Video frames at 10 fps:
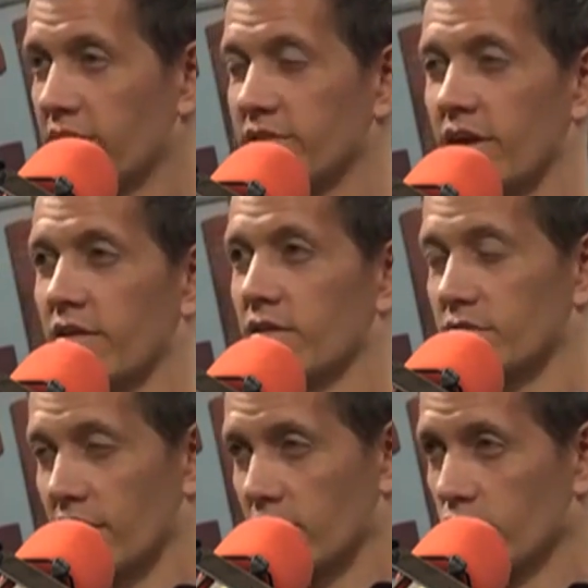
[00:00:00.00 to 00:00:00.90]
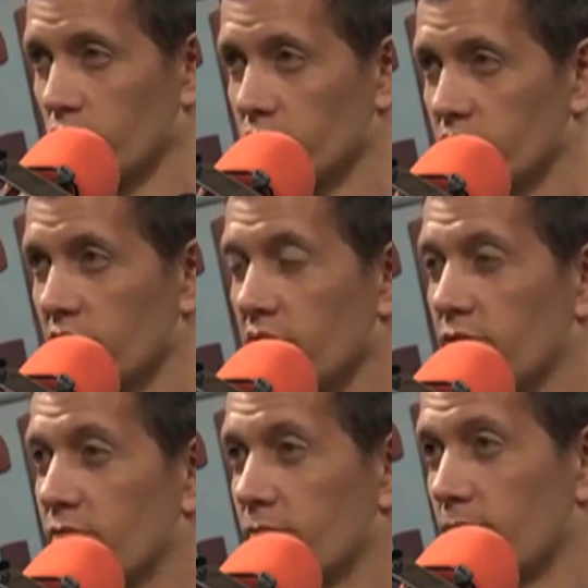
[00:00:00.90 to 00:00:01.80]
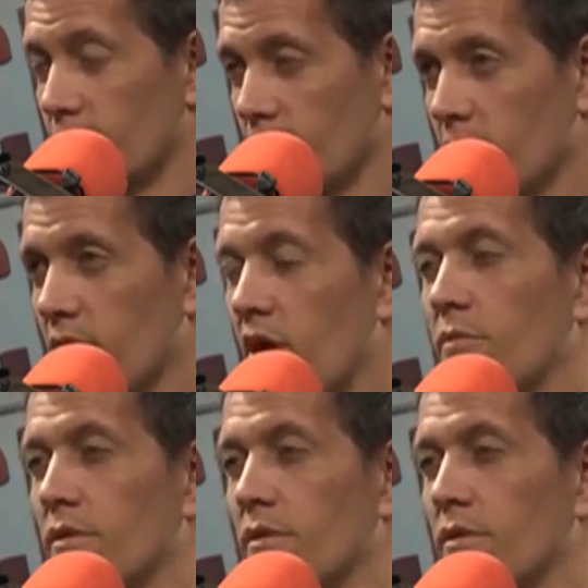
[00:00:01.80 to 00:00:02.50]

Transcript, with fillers: He's got he's got looms. All the, because of your platform. All be,